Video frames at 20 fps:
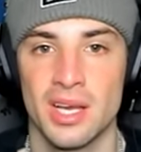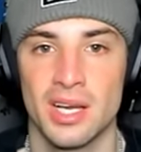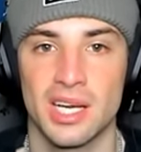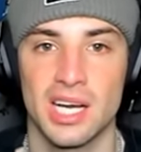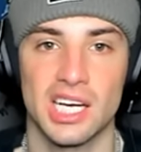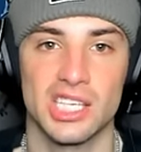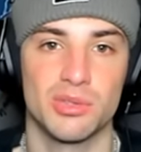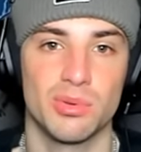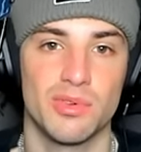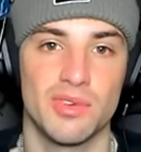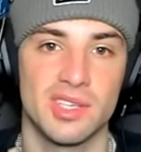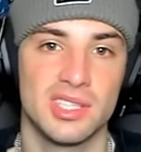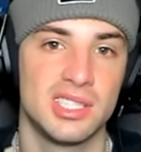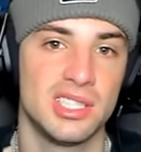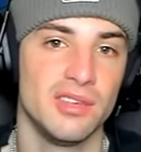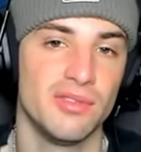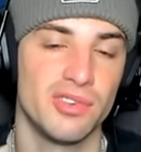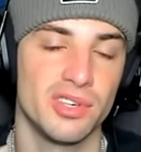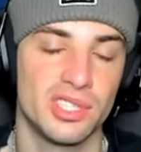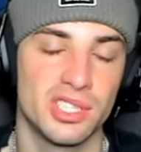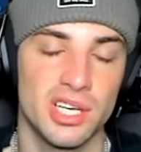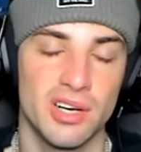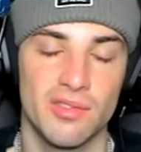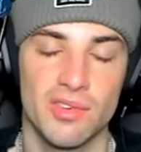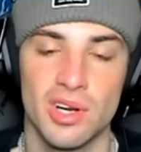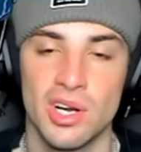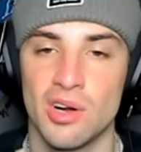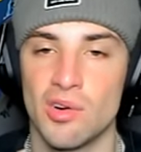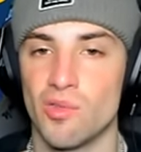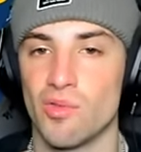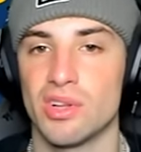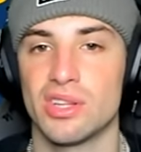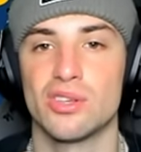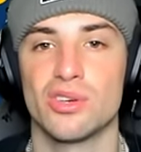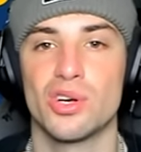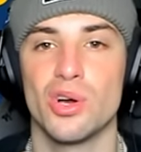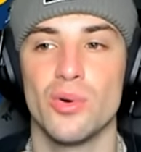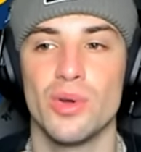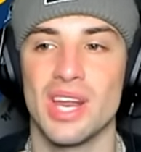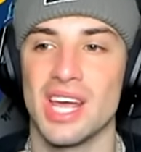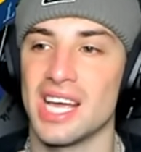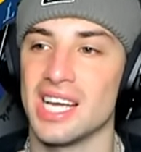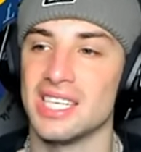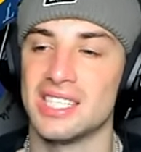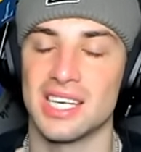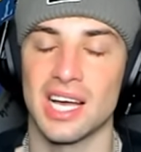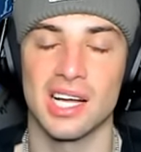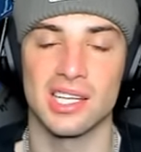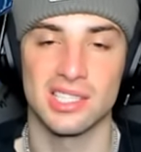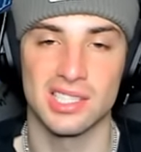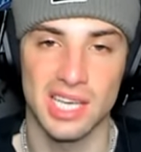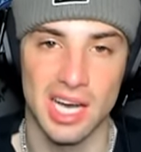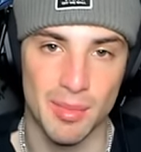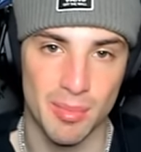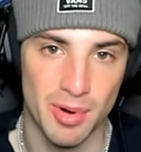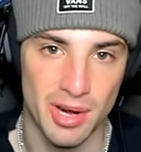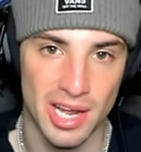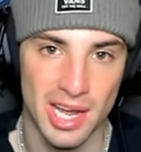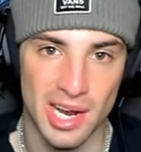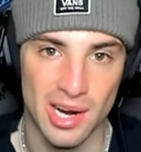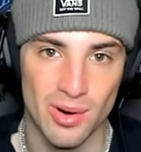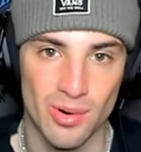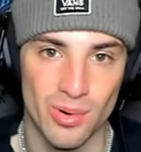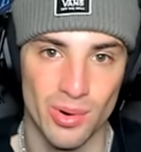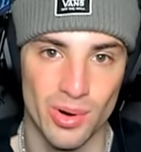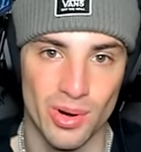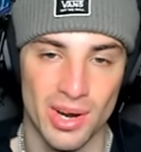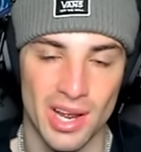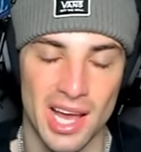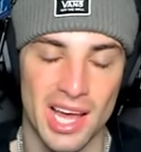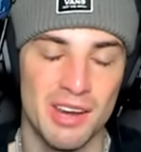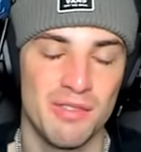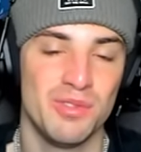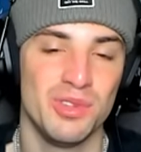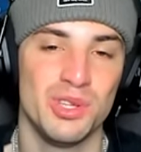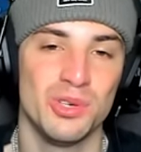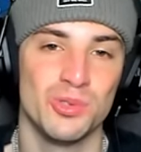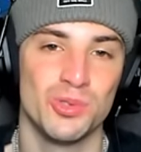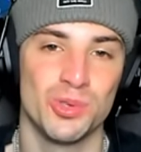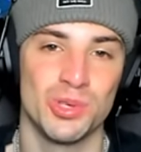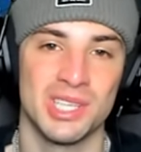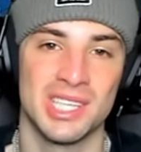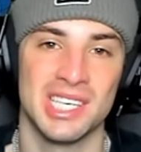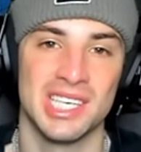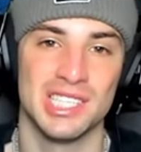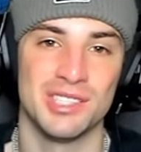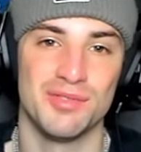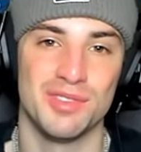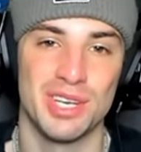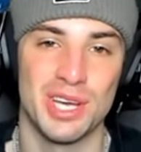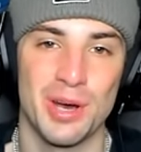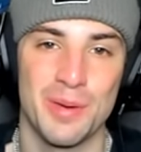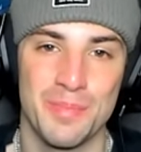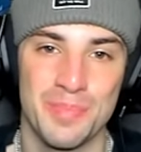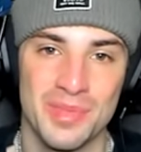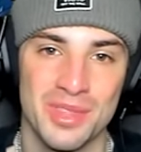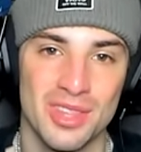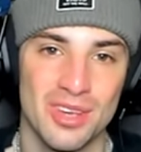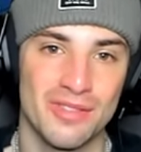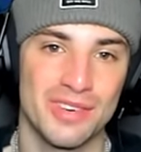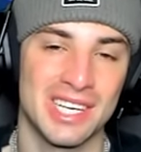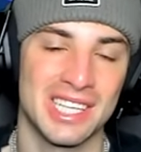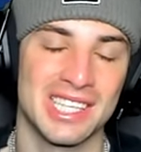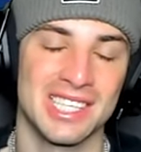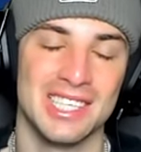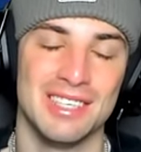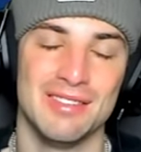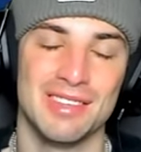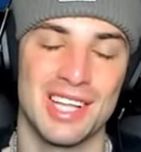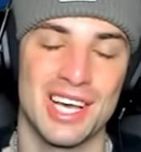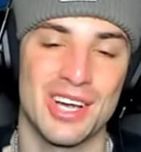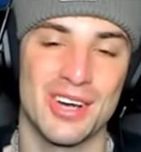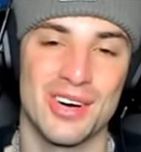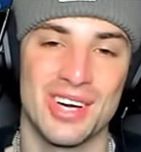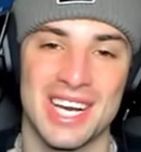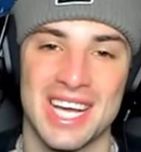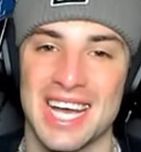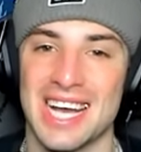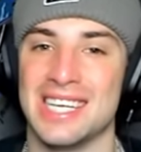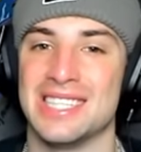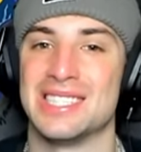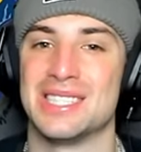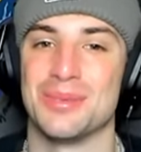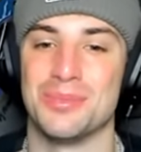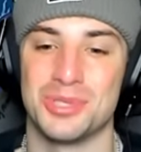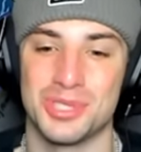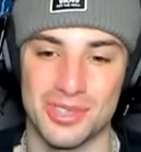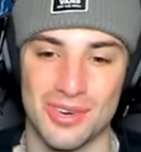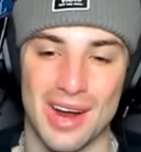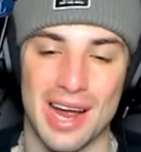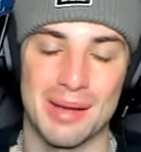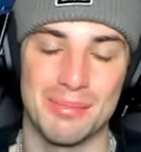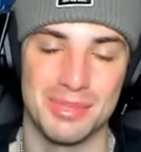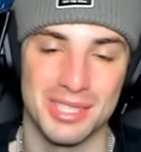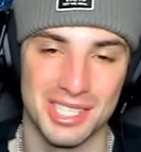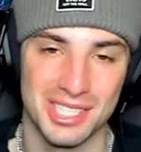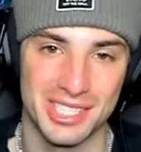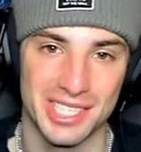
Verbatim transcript: Guys, you want to run the team for yourself? Rental code is at the top right hand corner, and if you do enjoy today's video, don't forget to leave a like on it and subscribe to the